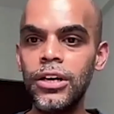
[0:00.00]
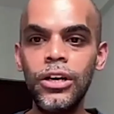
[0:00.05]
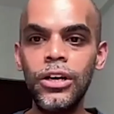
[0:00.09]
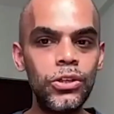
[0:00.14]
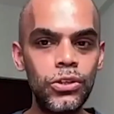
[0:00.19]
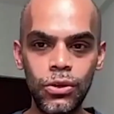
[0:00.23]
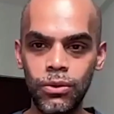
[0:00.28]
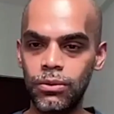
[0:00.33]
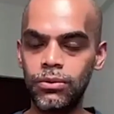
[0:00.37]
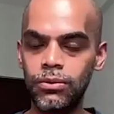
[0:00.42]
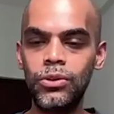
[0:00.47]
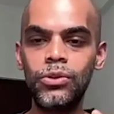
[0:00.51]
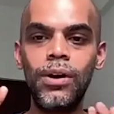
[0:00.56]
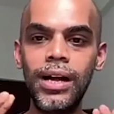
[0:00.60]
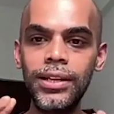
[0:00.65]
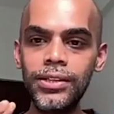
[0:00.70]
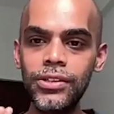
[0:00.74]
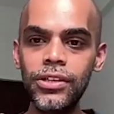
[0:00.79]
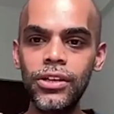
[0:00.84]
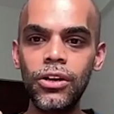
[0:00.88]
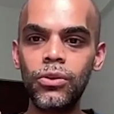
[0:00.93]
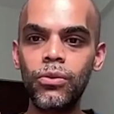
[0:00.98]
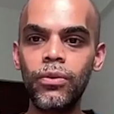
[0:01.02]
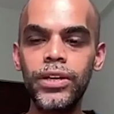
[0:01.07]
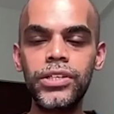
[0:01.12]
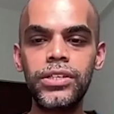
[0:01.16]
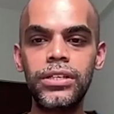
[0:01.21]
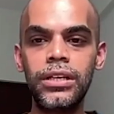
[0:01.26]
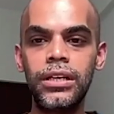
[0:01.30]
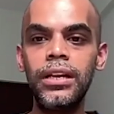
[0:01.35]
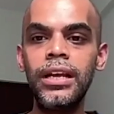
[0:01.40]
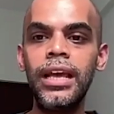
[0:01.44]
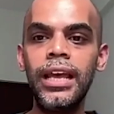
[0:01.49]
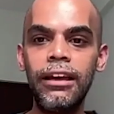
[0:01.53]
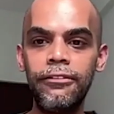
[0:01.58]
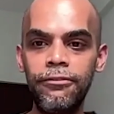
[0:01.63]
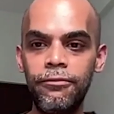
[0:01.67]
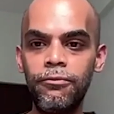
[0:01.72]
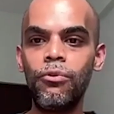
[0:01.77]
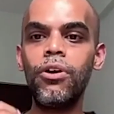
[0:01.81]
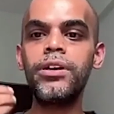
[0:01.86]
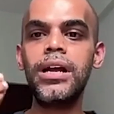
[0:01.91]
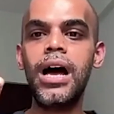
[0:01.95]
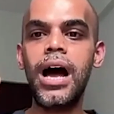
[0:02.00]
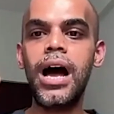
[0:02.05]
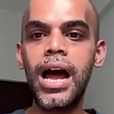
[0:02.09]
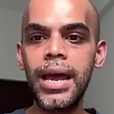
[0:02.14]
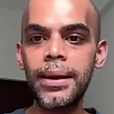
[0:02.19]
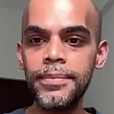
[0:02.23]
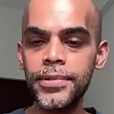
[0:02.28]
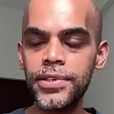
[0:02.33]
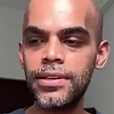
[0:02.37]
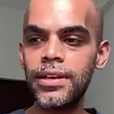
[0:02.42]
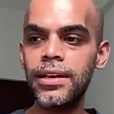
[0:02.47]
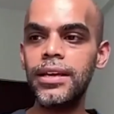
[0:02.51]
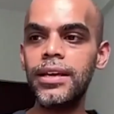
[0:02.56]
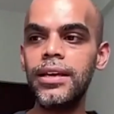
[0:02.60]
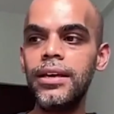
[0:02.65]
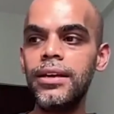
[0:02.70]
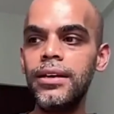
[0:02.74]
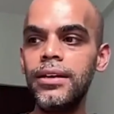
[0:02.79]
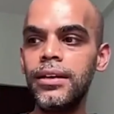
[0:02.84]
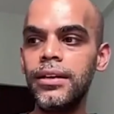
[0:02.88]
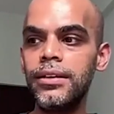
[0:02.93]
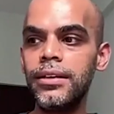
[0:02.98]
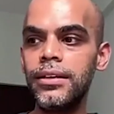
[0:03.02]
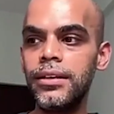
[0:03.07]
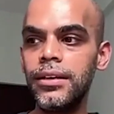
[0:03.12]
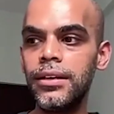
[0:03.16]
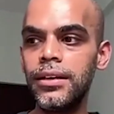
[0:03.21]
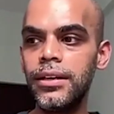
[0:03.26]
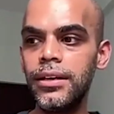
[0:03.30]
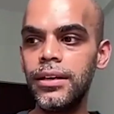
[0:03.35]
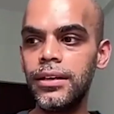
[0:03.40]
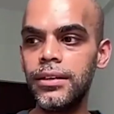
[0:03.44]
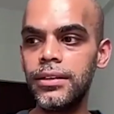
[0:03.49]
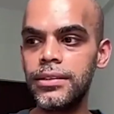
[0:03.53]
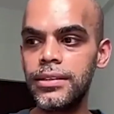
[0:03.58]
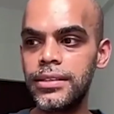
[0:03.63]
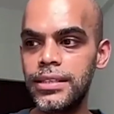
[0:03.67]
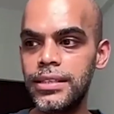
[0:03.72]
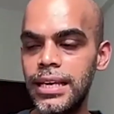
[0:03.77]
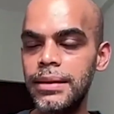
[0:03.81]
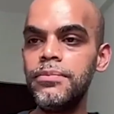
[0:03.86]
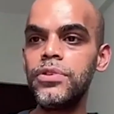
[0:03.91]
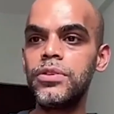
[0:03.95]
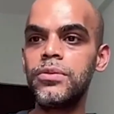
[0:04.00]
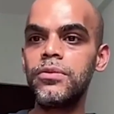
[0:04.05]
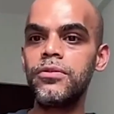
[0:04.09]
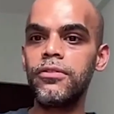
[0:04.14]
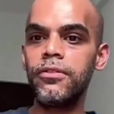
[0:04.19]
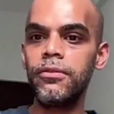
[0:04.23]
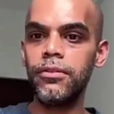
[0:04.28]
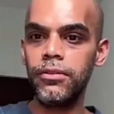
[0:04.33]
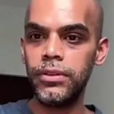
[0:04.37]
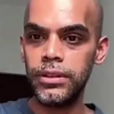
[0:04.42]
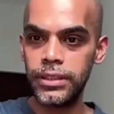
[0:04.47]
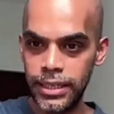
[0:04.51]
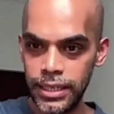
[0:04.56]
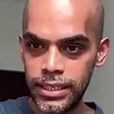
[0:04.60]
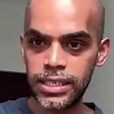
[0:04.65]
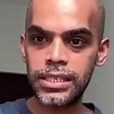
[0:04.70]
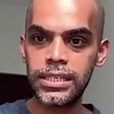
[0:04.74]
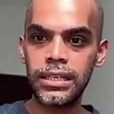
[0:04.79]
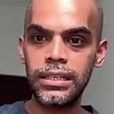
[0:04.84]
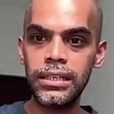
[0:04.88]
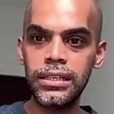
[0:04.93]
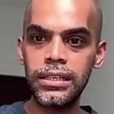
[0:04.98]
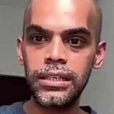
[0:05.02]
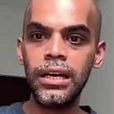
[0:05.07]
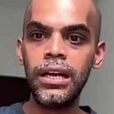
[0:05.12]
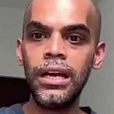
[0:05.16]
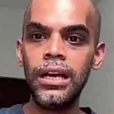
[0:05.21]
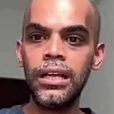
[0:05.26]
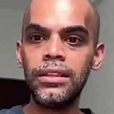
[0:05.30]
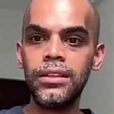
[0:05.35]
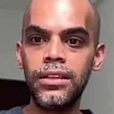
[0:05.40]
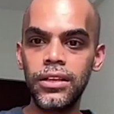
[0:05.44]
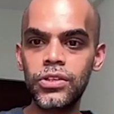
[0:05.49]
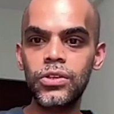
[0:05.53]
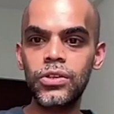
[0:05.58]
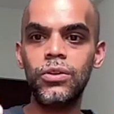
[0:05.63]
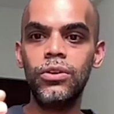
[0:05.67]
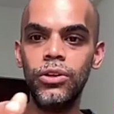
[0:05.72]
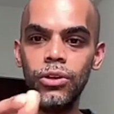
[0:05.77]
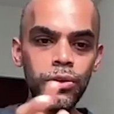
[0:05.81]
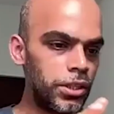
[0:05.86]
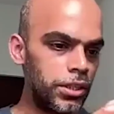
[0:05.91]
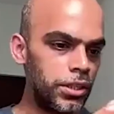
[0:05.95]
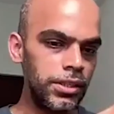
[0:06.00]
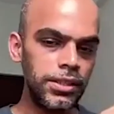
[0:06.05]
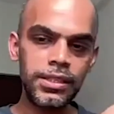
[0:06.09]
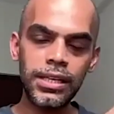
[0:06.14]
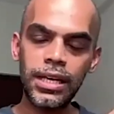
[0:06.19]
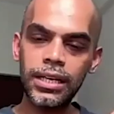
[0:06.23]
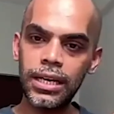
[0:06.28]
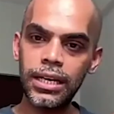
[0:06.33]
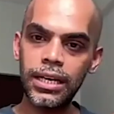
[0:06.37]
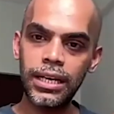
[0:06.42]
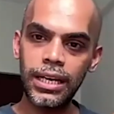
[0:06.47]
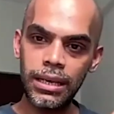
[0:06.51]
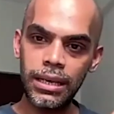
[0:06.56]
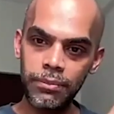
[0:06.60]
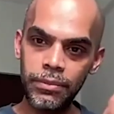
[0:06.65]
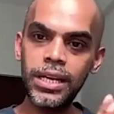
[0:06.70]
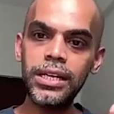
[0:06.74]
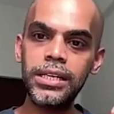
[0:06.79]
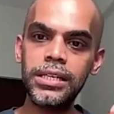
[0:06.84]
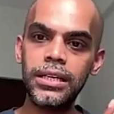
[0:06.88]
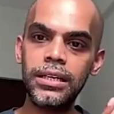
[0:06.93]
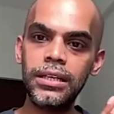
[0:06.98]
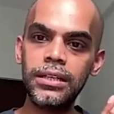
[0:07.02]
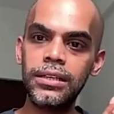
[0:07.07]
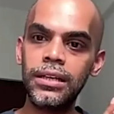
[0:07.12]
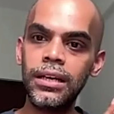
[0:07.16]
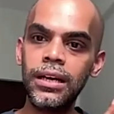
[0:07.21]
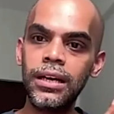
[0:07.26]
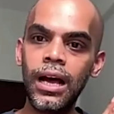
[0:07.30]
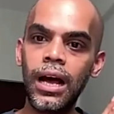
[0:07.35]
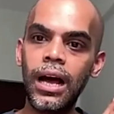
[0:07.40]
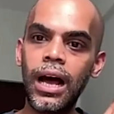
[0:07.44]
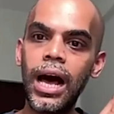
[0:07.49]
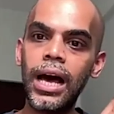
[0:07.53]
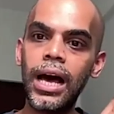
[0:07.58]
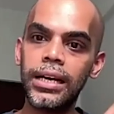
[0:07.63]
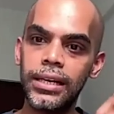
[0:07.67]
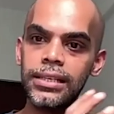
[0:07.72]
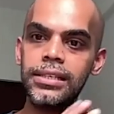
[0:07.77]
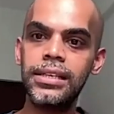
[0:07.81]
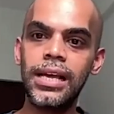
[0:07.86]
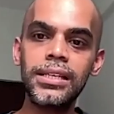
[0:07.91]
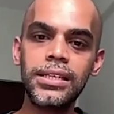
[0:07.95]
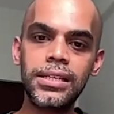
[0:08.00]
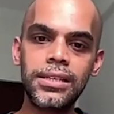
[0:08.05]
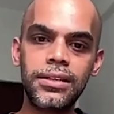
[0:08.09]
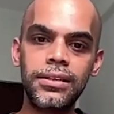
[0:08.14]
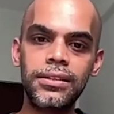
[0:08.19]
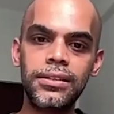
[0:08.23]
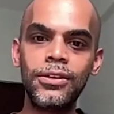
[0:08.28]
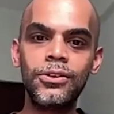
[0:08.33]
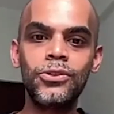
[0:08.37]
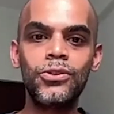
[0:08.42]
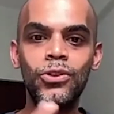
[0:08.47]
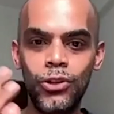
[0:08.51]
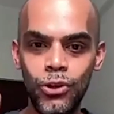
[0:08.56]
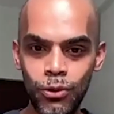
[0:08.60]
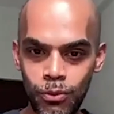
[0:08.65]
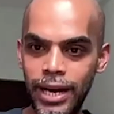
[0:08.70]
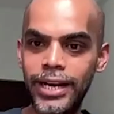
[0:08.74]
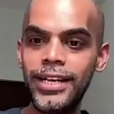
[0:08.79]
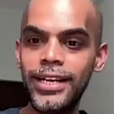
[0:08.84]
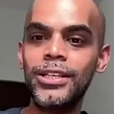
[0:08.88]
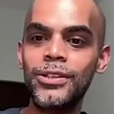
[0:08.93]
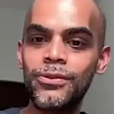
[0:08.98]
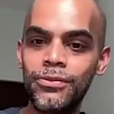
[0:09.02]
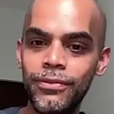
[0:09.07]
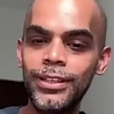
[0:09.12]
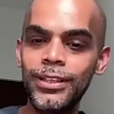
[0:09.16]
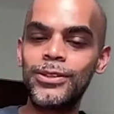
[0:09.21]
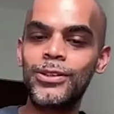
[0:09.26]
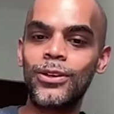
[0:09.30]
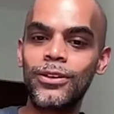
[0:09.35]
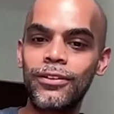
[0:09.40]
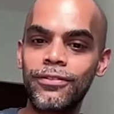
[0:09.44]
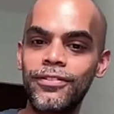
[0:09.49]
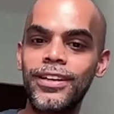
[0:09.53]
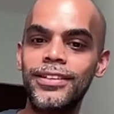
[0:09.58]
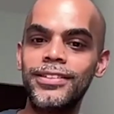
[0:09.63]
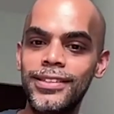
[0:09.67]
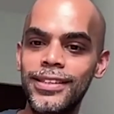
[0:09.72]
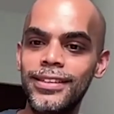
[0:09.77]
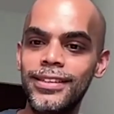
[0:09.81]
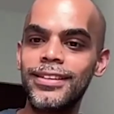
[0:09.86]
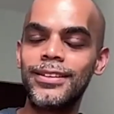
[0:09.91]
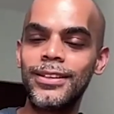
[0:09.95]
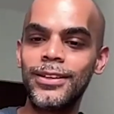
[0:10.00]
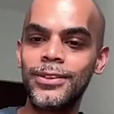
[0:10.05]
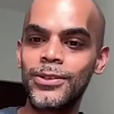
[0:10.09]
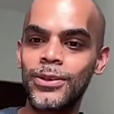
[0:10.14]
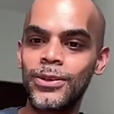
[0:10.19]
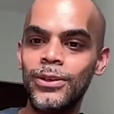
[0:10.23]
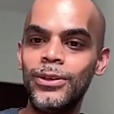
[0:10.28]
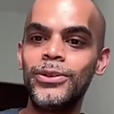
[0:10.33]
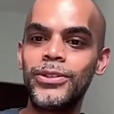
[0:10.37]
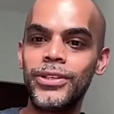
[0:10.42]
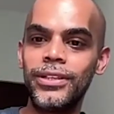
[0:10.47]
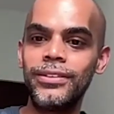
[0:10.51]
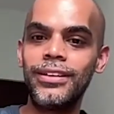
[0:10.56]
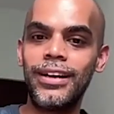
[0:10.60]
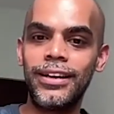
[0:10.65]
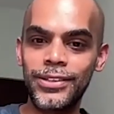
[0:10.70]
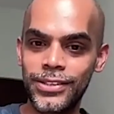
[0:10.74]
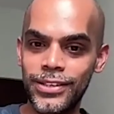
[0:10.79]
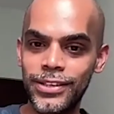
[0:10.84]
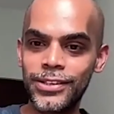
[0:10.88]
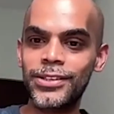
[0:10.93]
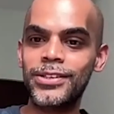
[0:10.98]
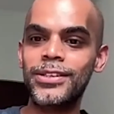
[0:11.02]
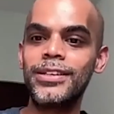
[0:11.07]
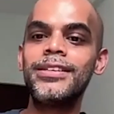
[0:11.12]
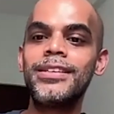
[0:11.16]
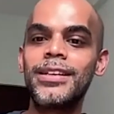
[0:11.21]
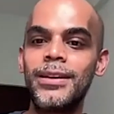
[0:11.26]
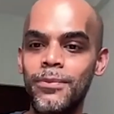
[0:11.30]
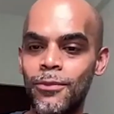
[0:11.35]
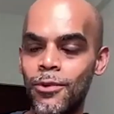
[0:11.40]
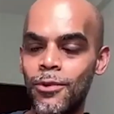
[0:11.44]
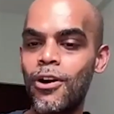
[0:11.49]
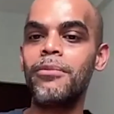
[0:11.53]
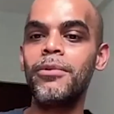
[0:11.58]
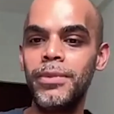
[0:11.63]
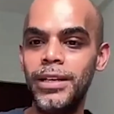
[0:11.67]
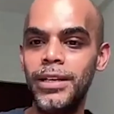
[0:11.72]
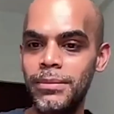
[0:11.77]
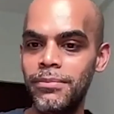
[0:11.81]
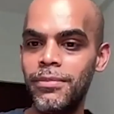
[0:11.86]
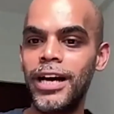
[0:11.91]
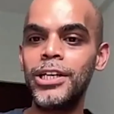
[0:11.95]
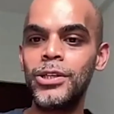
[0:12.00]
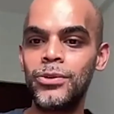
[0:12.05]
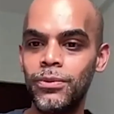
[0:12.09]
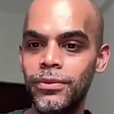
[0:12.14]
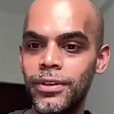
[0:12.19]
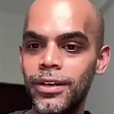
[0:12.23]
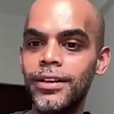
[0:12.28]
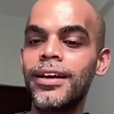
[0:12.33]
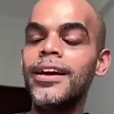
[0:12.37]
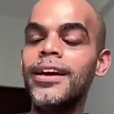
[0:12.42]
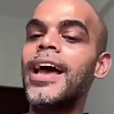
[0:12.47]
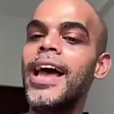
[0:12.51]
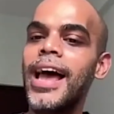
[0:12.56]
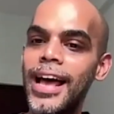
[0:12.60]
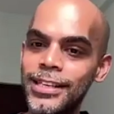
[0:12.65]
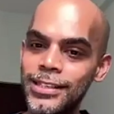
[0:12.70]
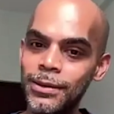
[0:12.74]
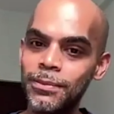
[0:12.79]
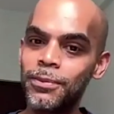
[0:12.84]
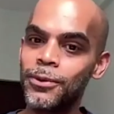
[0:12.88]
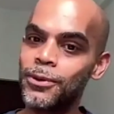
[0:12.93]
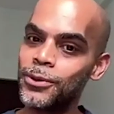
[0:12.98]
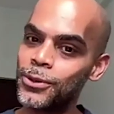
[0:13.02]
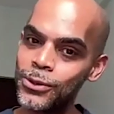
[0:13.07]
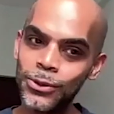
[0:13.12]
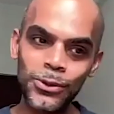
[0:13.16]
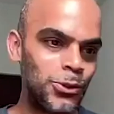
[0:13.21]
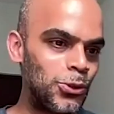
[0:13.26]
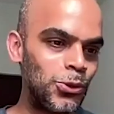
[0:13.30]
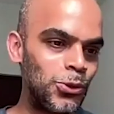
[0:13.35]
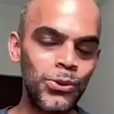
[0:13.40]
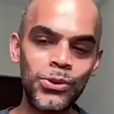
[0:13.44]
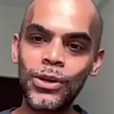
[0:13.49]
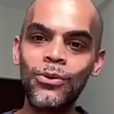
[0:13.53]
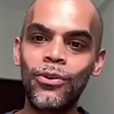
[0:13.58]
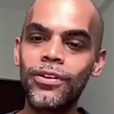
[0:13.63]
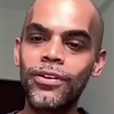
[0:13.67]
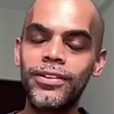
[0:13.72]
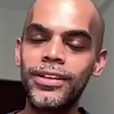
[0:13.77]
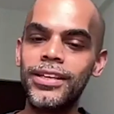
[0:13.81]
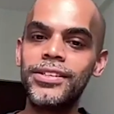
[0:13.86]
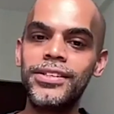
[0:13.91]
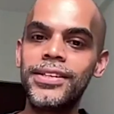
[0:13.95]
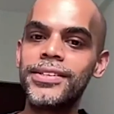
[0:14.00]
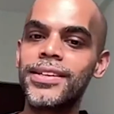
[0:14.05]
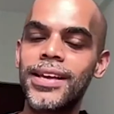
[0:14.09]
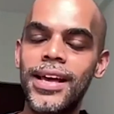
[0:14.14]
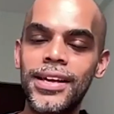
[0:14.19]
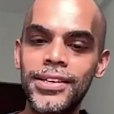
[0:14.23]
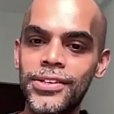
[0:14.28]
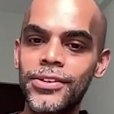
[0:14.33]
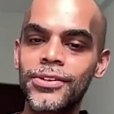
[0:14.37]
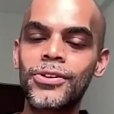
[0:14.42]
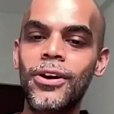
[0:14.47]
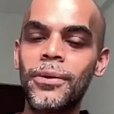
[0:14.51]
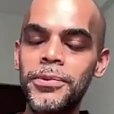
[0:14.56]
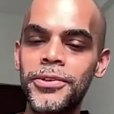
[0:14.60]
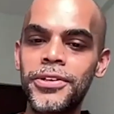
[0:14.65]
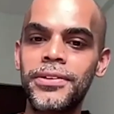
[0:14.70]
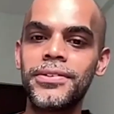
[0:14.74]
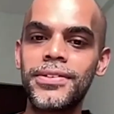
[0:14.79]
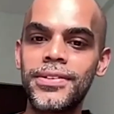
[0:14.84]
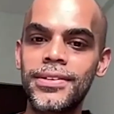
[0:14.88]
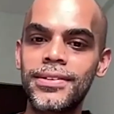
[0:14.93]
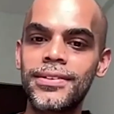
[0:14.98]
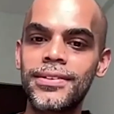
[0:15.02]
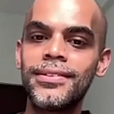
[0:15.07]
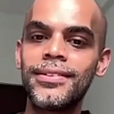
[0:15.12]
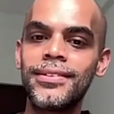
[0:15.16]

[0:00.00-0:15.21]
So, to answer your question, if what I'm saying seems distant, the solutions that are immediate are disastrous. So you might as well sort of consider the solution that is distant and probably might work as opposed to choosing one of these disastrous options.